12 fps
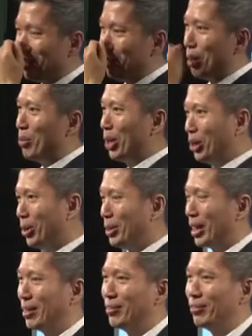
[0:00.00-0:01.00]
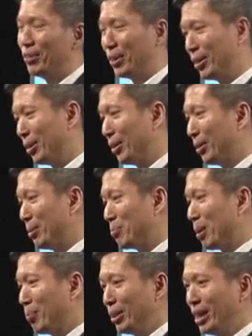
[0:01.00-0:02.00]
But we all know that for
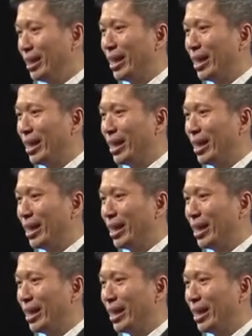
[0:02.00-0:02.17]
property